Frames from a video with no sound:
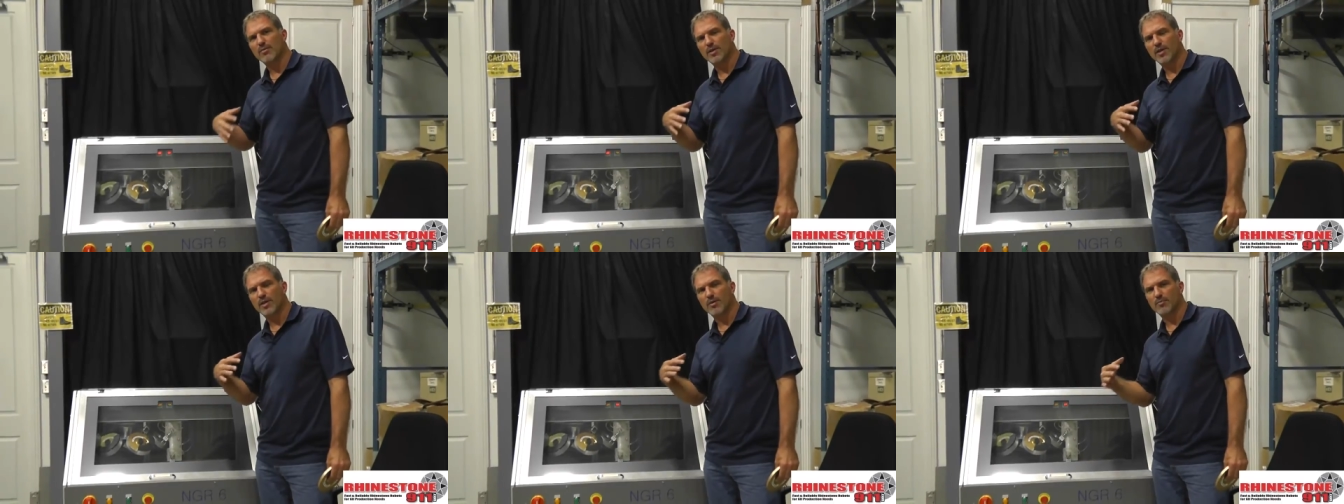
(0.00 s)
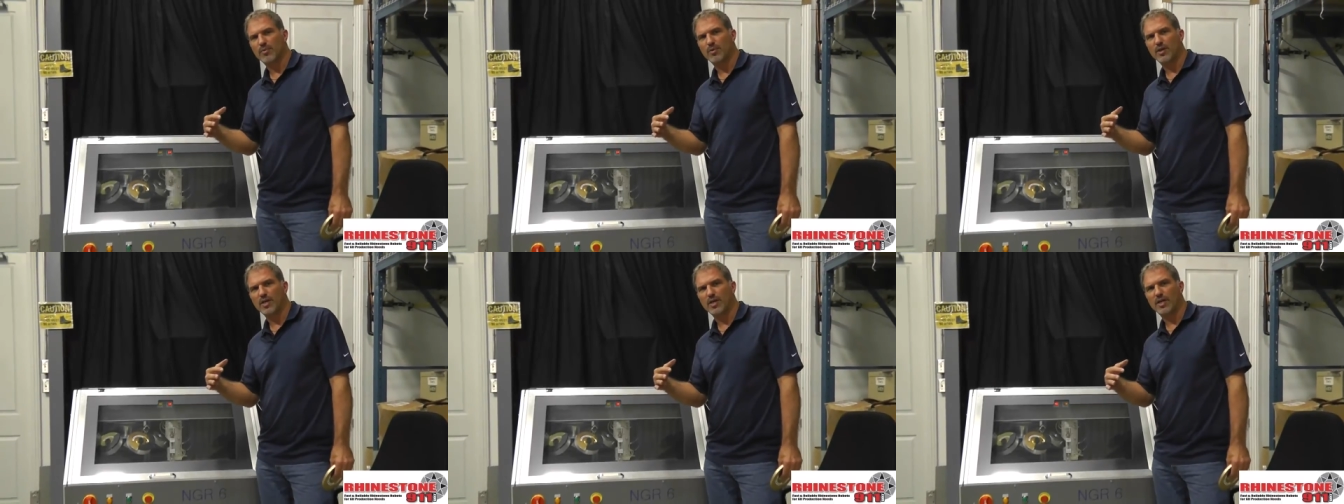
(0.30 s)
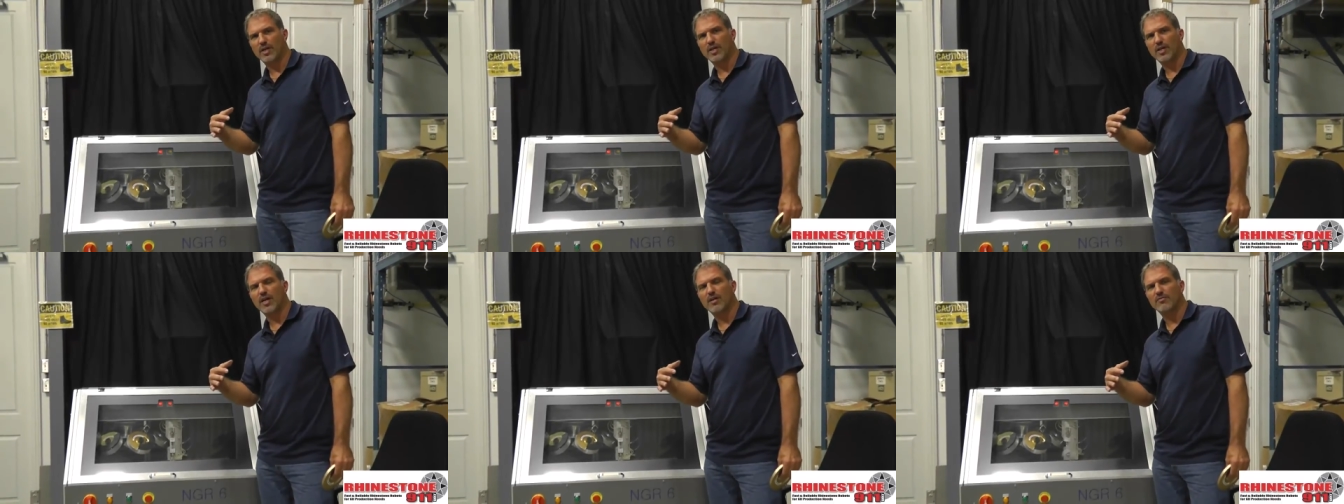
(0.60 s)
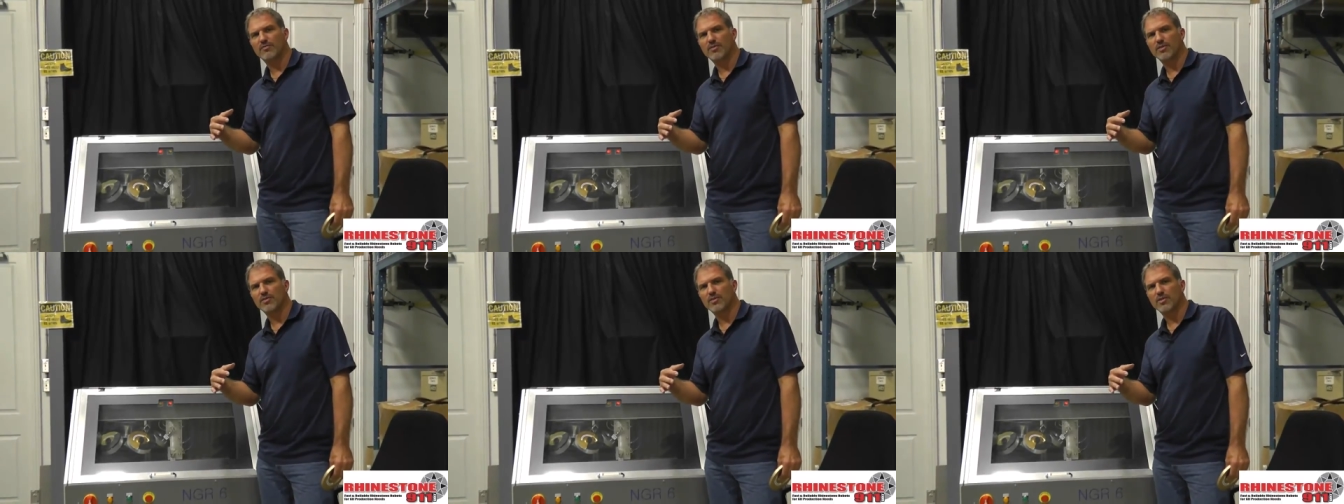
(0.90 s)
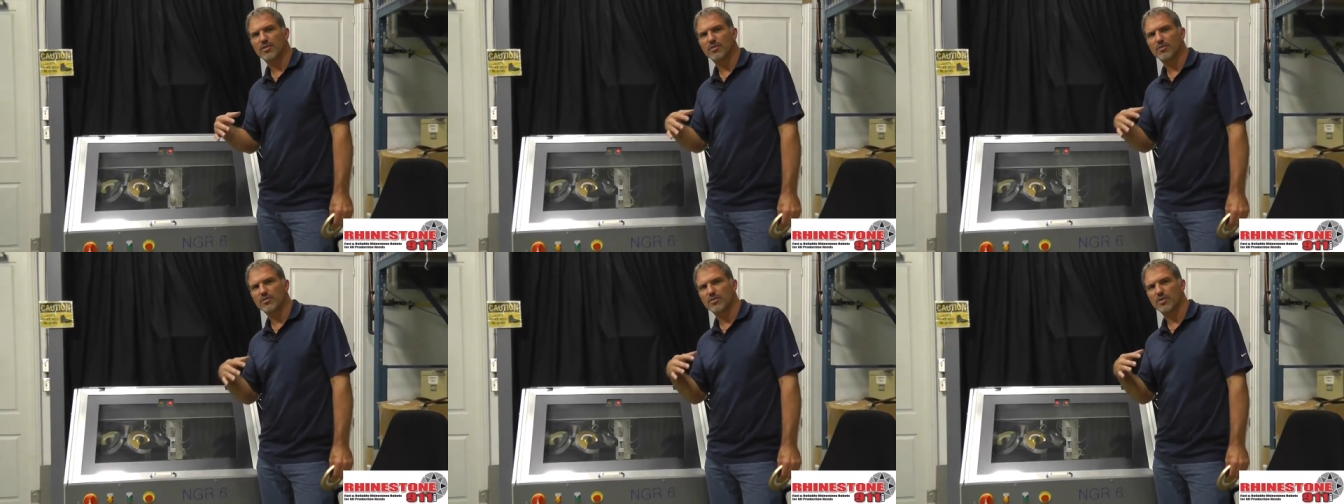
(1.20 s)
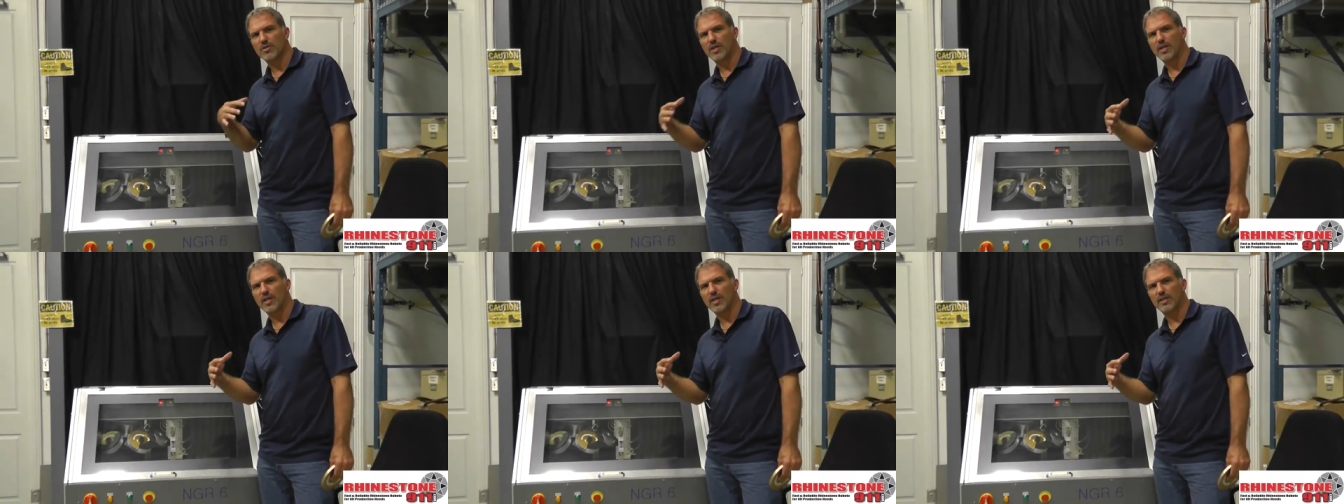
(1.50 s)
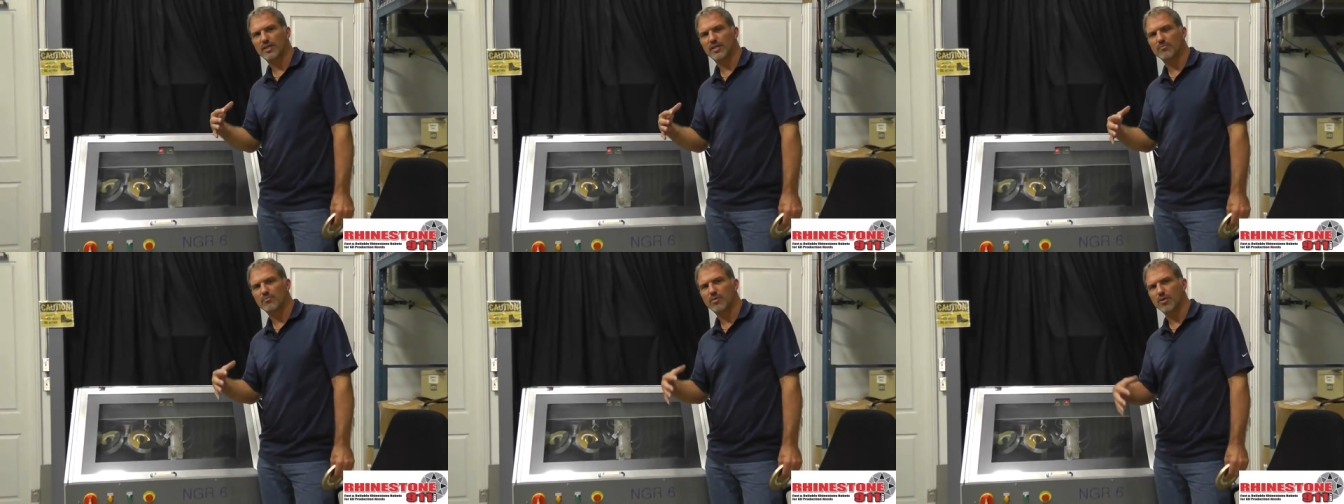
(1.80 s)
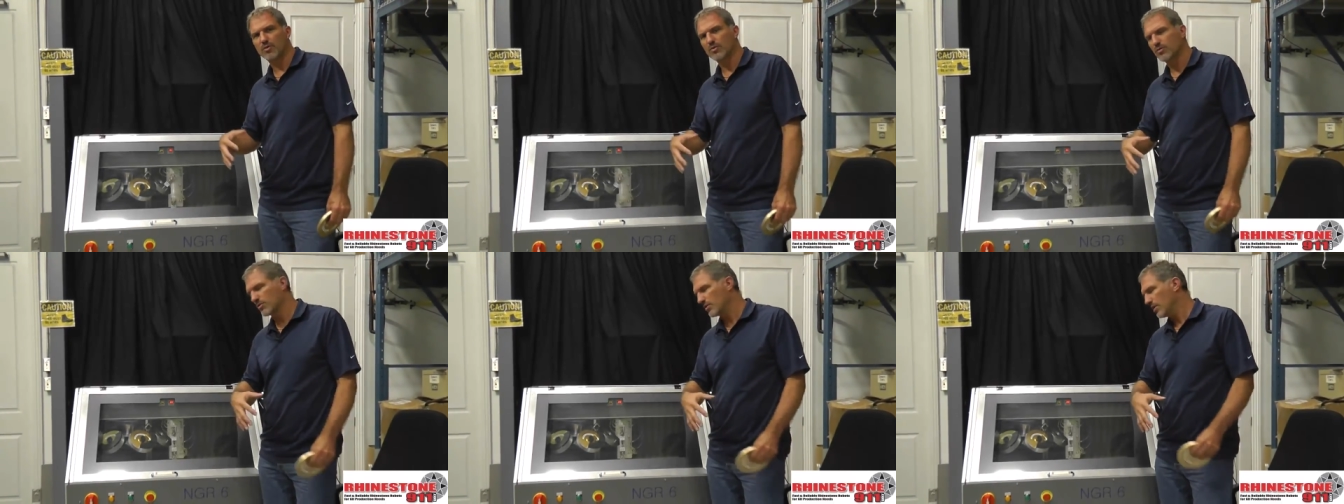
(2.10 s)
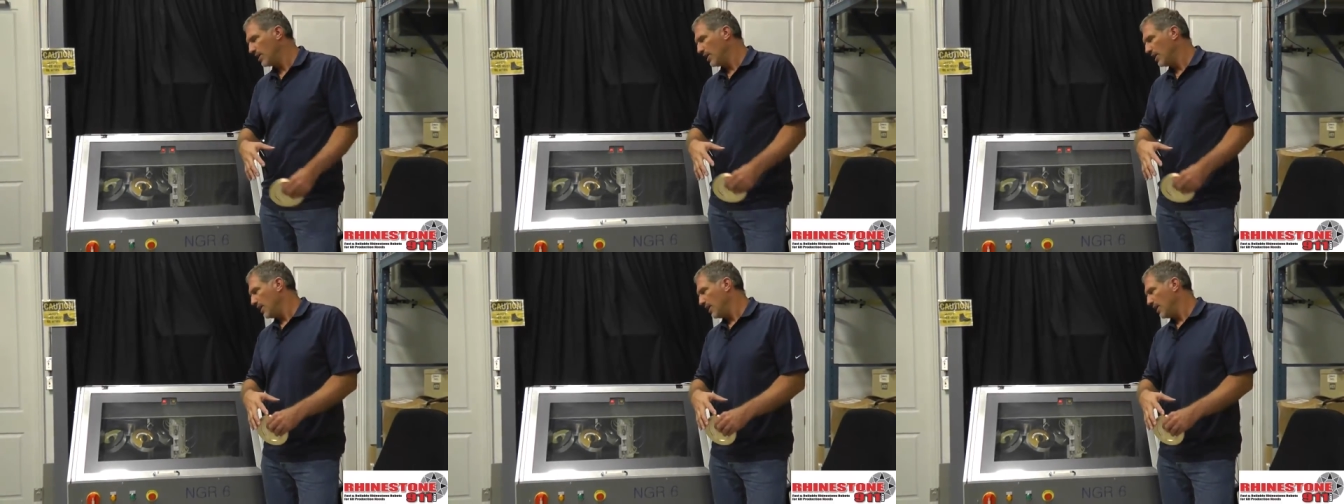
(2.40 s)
or you can put it at a comfort zone so you can get the most,